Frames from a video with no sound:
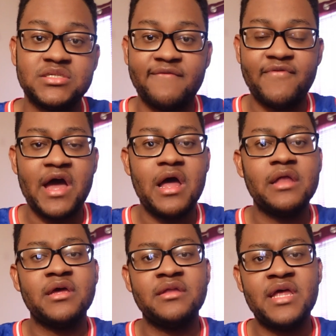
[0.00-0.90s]
If
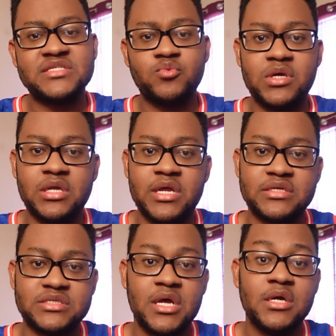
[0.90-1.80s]
not, then next week it
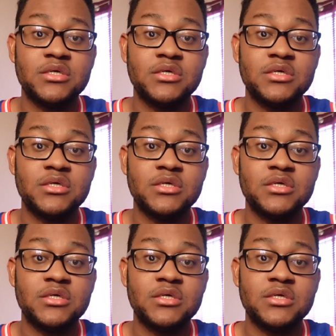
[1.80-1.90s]
is.